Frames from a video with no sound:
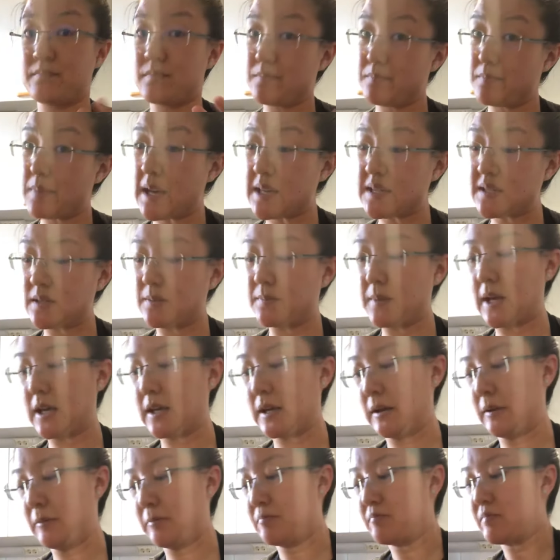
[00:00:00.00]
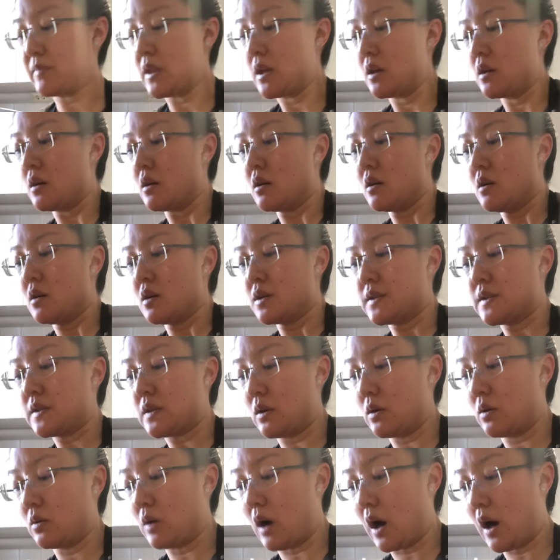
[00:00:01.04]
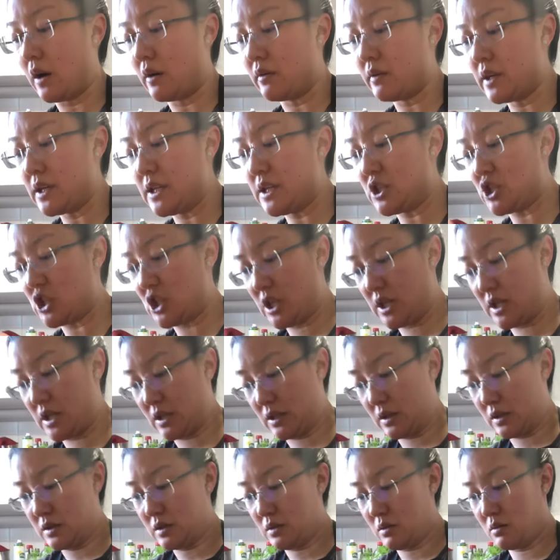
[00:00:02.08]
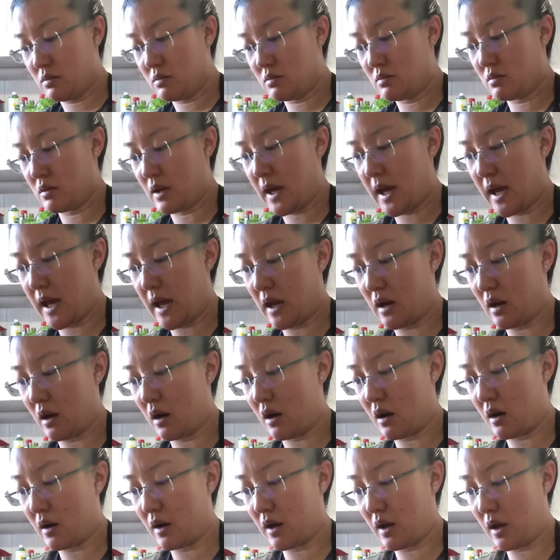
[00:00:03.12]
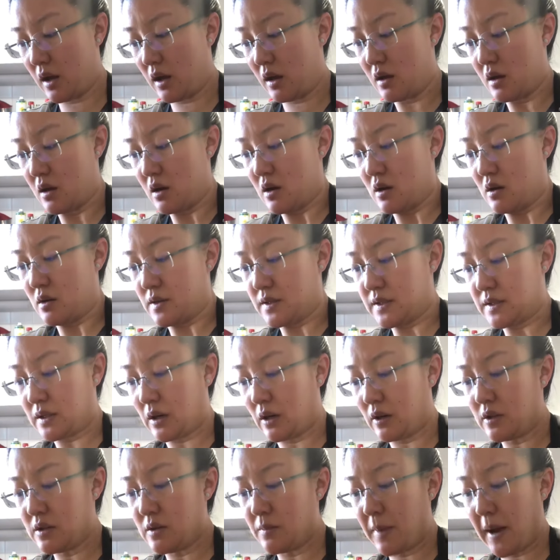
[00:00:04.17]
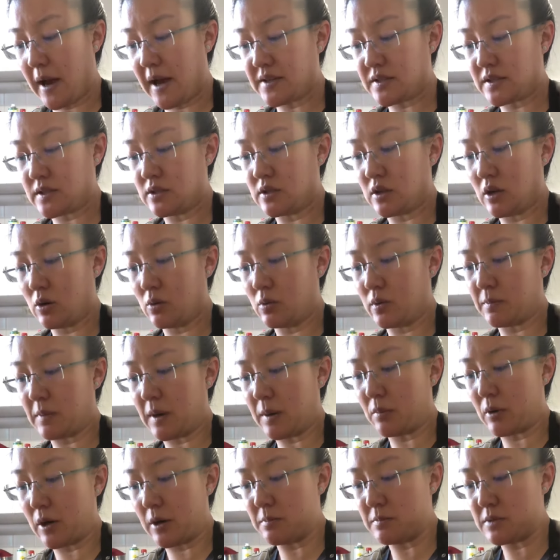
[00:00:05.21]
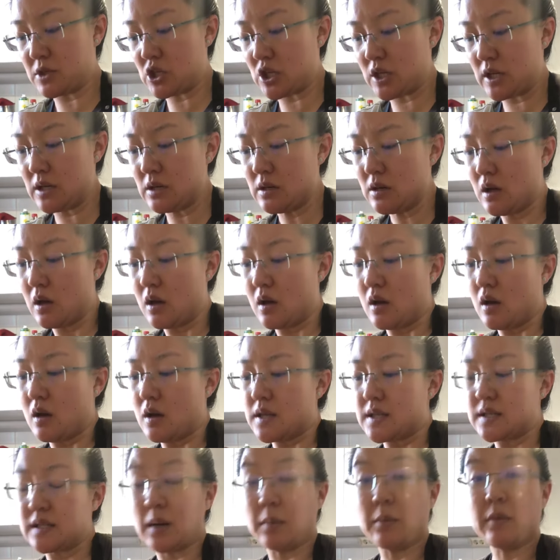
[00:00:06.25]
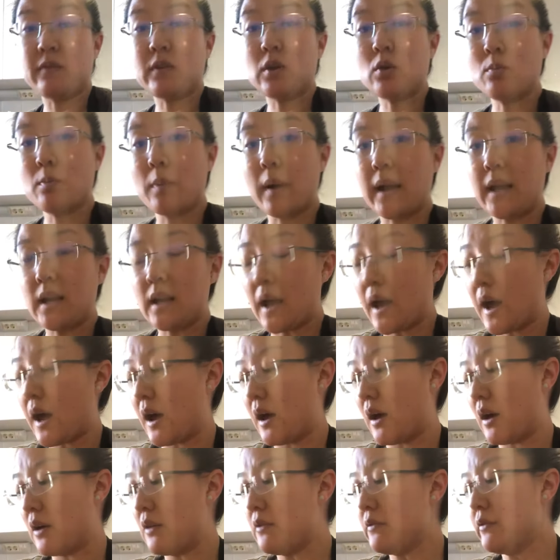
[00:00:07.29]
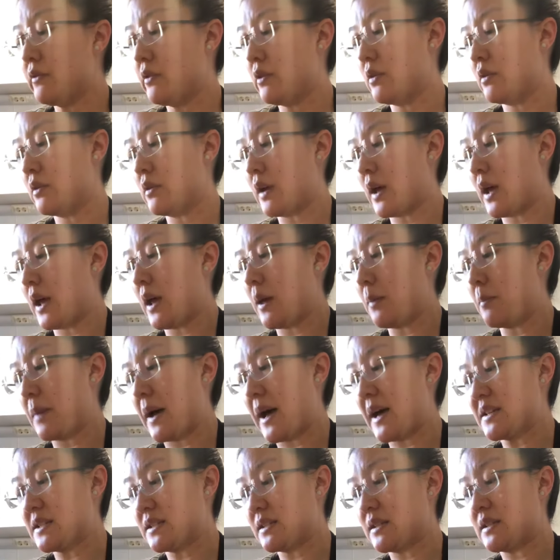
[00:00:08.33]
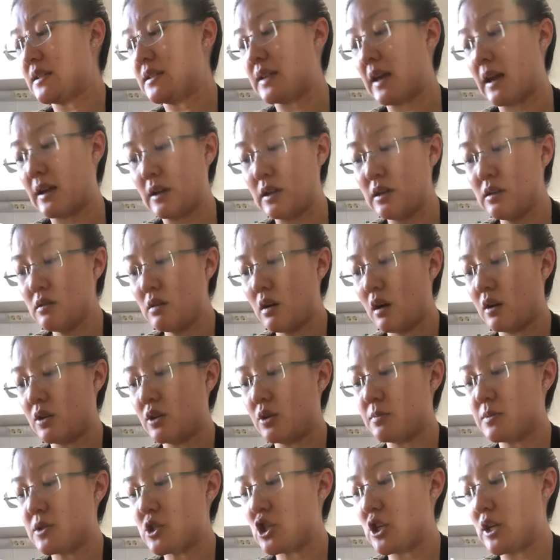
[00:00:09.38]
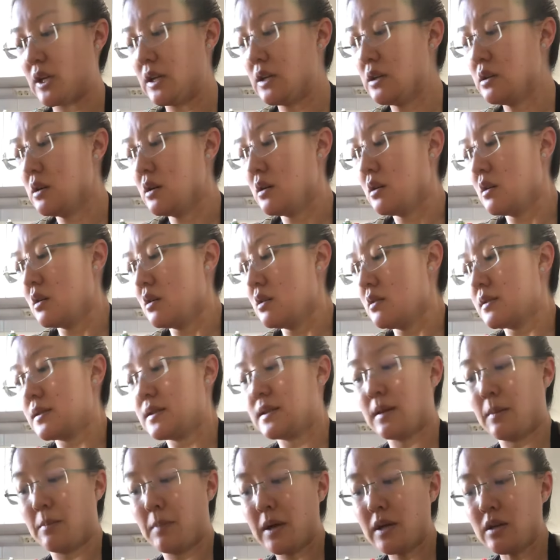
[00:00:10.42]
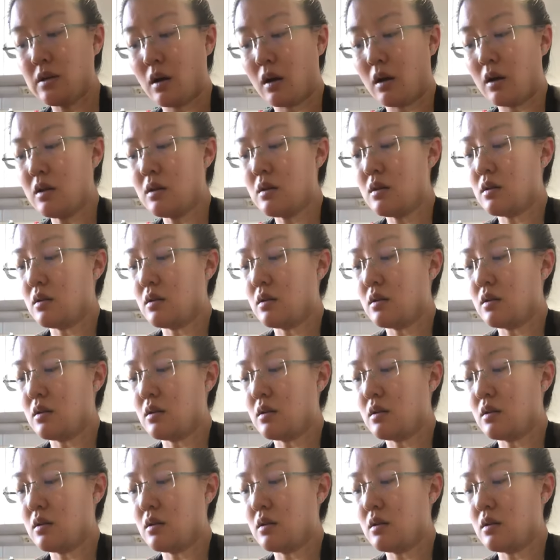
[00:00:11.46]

pasta making. So I already cheated and I started the pasta dough with my bread machine. Some of you might have a pasta setting on your machine, some might not.